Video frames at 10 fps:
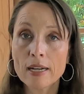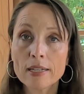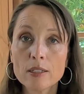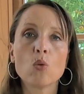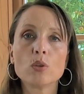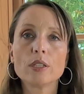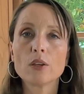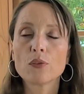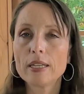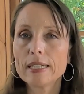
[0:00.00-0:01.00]
If you have
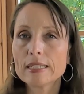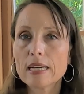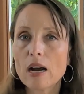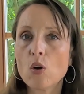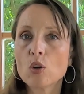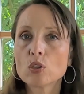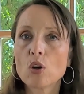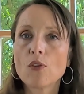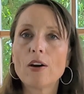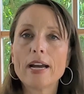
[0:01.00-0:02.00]
any general
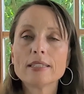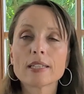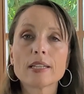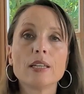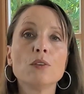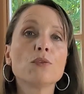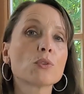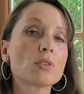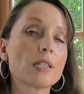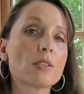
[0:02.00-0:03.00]
questions about it,
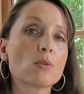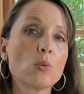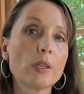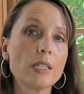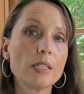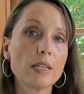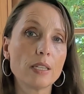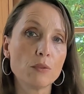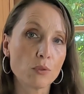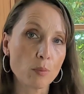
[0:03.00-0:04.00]
please write them in the
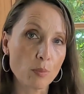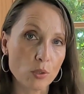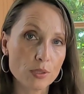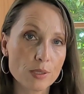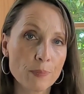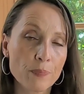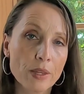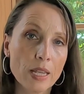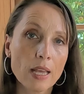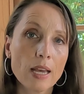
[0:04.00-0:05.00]
comments, and I
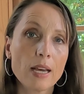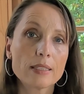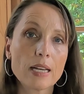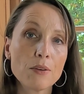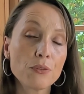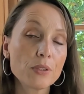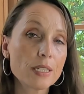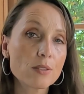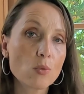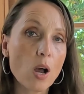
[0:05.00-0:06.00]
will also link you
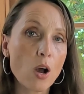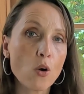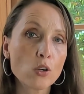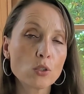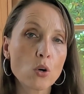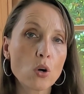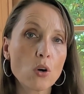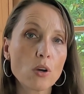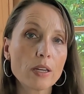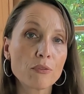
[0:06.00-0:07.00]
to further
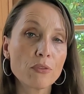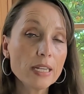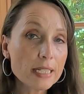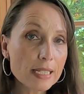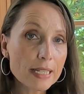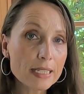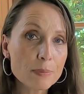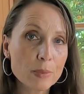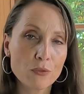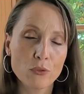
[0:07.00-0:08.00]
information.
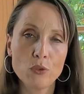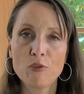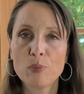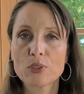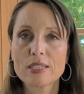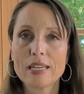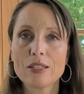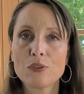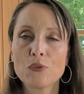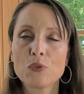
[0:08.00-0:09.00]
There you will also
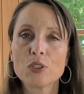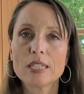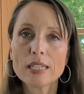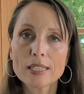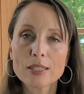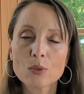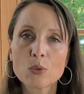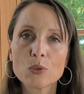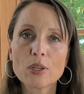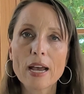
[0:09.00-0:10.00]
find affiliate
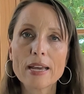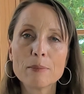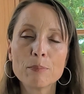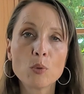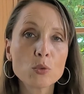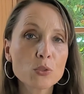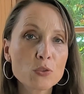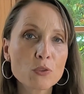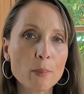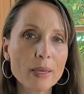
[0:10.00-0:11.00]
links with
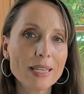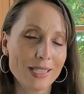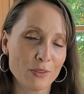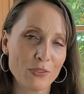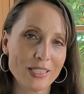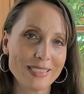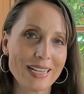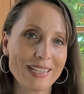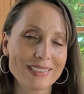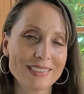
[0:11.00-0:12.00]
5% for you and
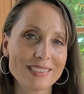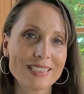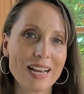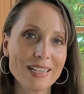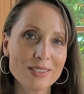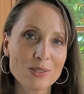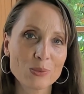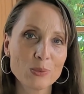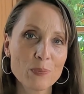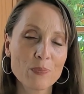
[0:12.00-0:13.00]
a bonus for
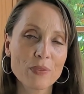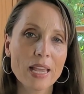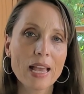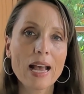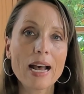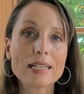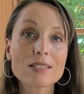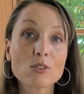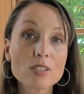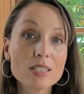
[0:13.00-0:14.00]
me. Thank you
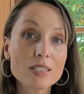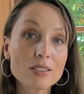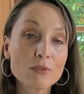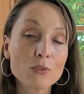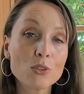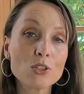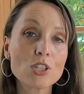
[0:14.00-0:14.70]
very much.